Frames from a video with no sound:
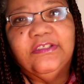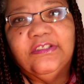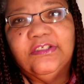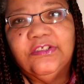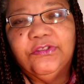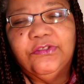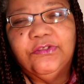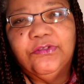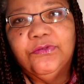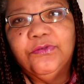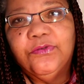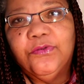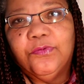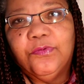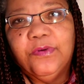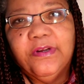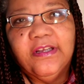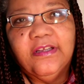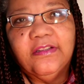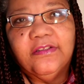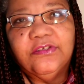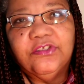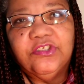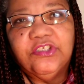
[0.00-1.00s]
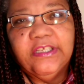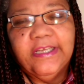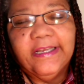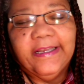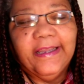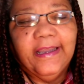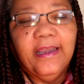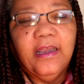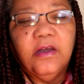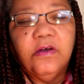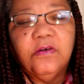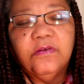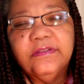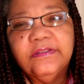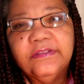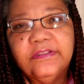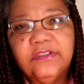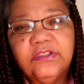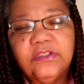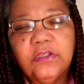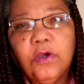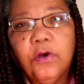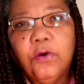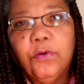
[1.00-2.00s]
to do the regular checkout,
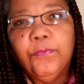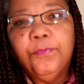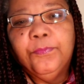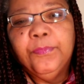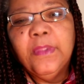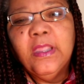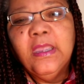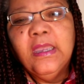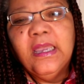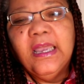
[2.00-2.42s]
and so